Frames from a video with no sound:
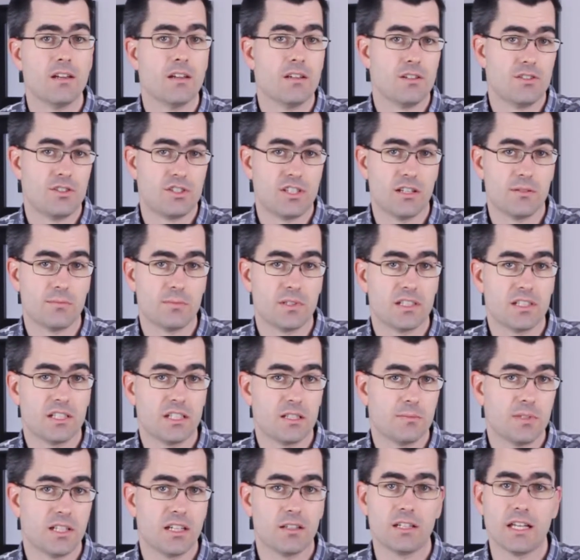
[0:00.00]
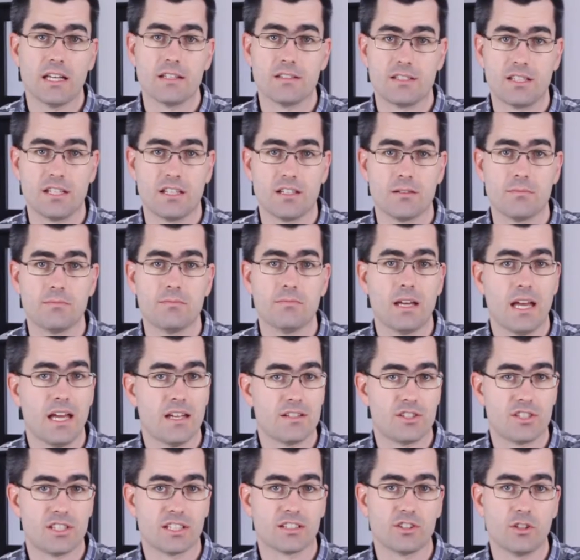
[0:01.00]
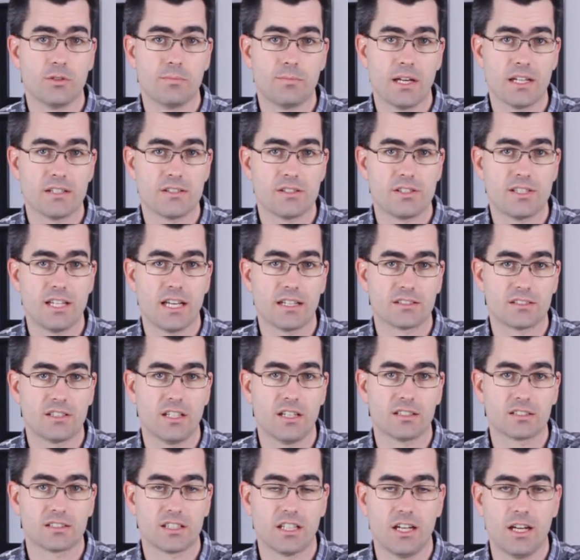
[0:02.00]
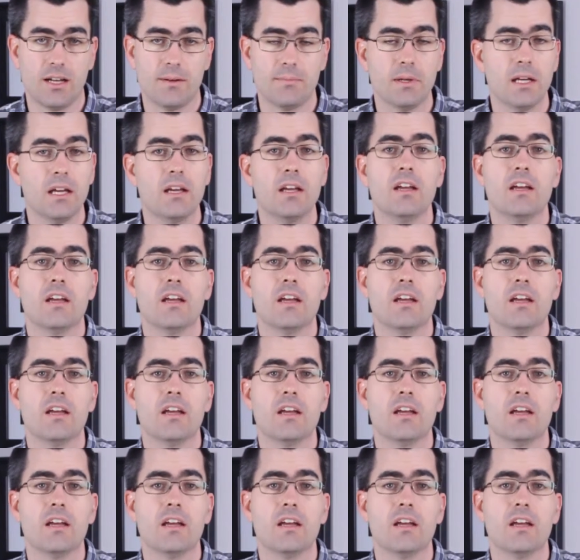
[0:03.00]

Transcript: send me an email at tim@signalbytestech.com,